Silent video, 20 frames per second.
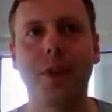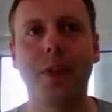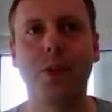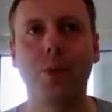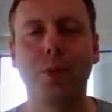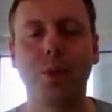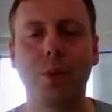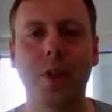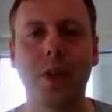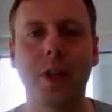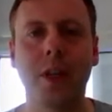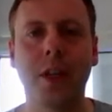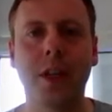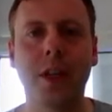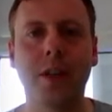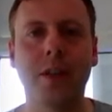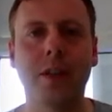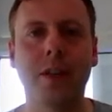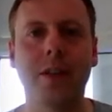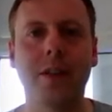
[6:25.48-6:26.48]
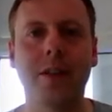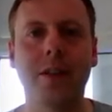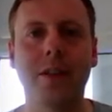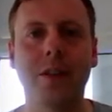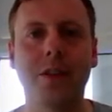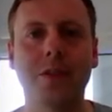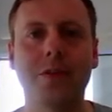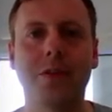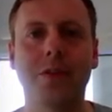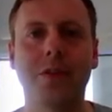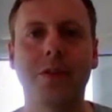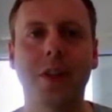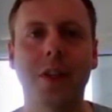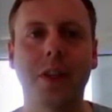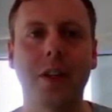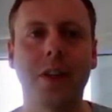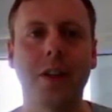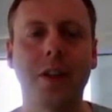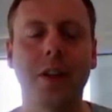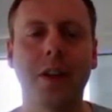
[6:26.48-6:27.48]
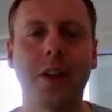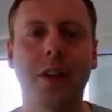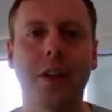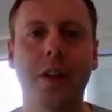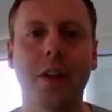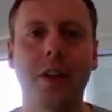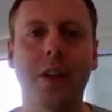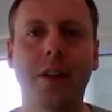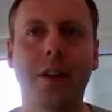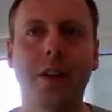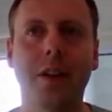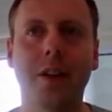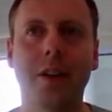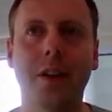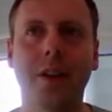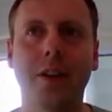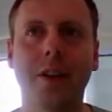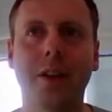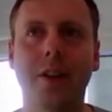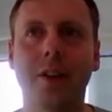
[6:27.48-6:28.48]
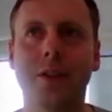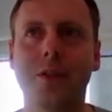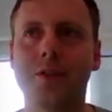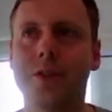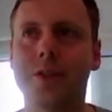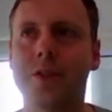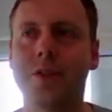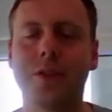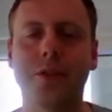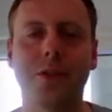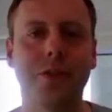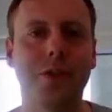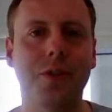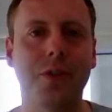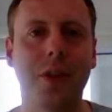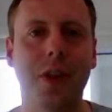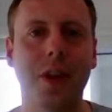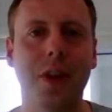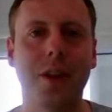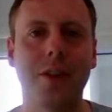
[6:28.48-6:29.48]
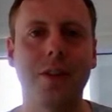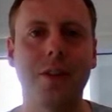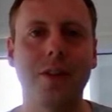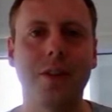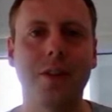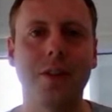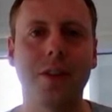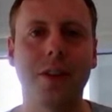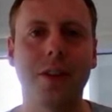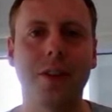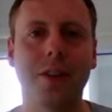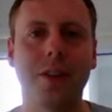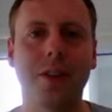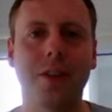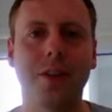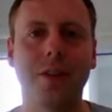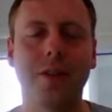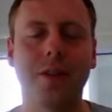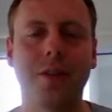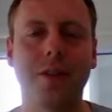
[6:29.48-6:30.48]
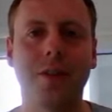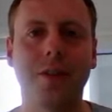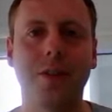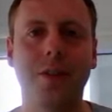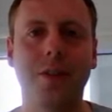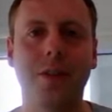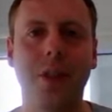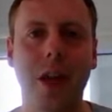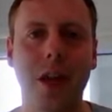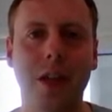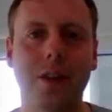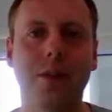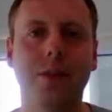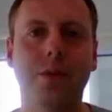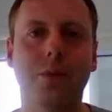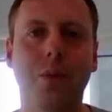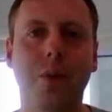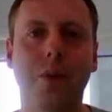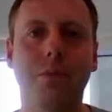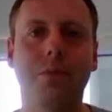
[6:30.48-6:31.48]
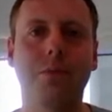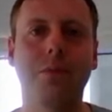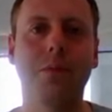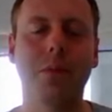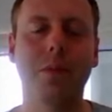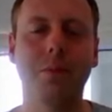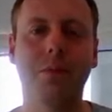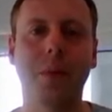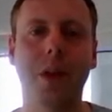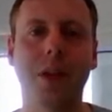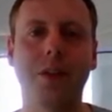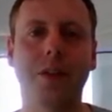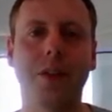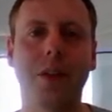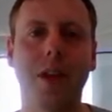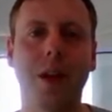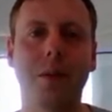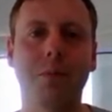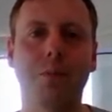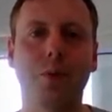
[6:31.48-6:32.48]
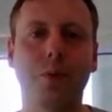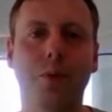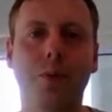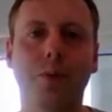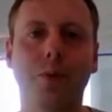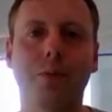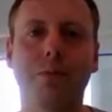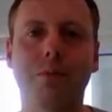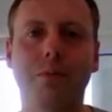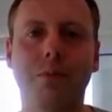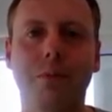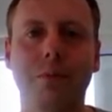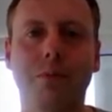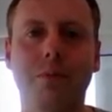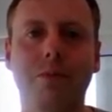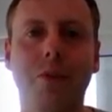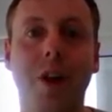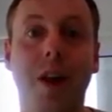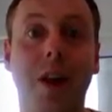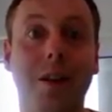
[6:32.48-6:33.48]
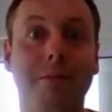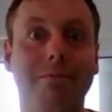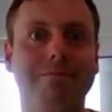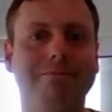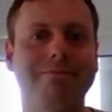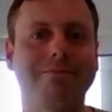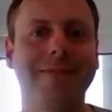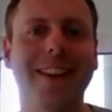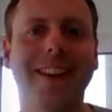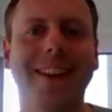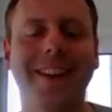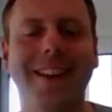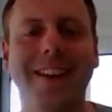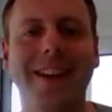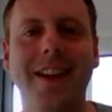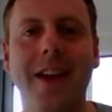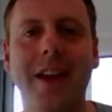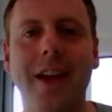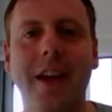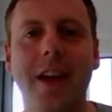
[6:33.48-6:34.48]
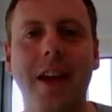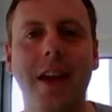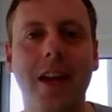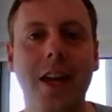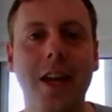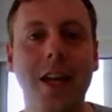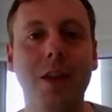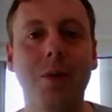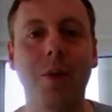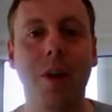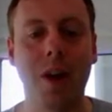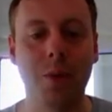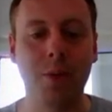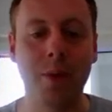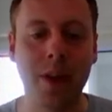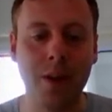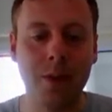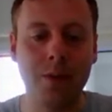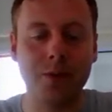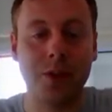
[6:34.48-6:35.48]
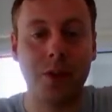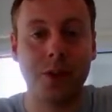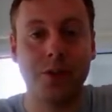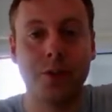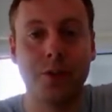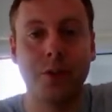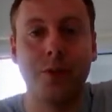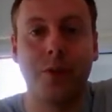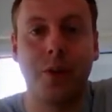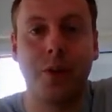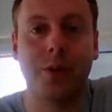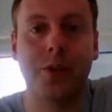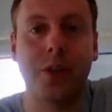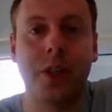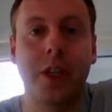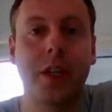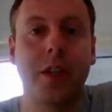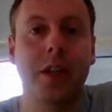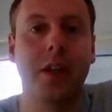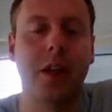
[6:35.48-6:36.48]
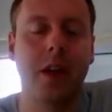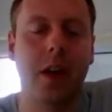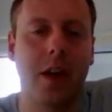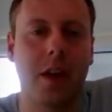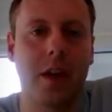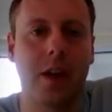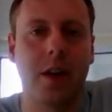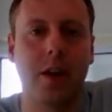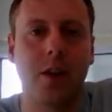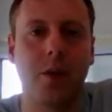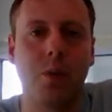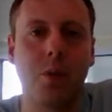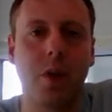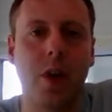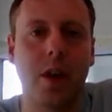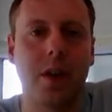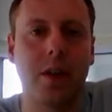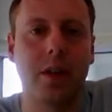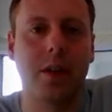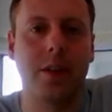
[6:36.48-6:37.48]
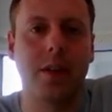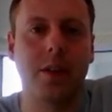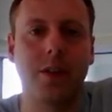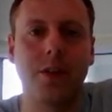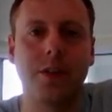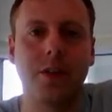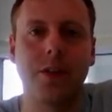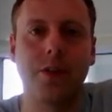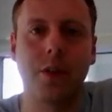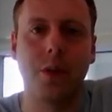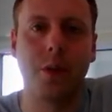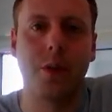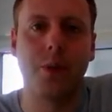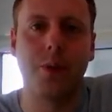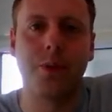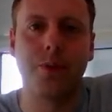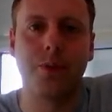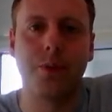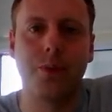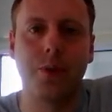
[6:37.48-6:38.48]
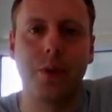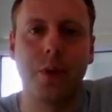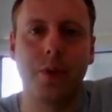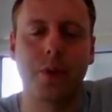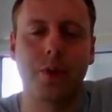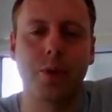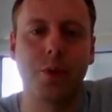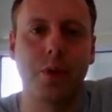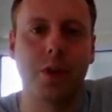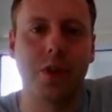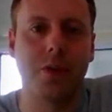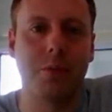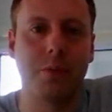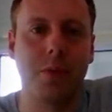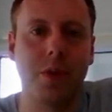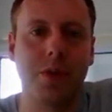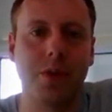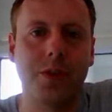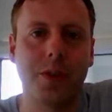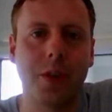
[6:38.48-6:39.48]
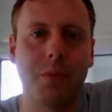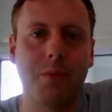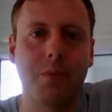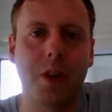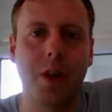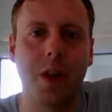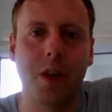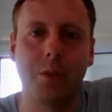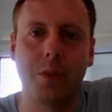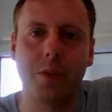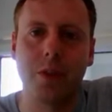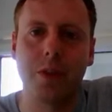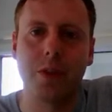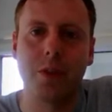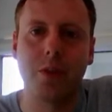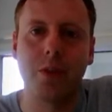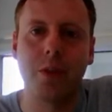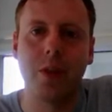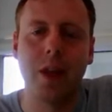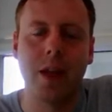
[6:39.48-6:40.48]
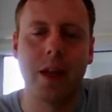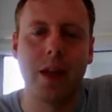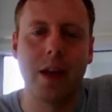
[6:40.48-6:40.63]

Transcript: you will hear interesting collisions, and that is what makes the app worth running. Anyway, we have just two files here. One is of a recording of my son playing with a little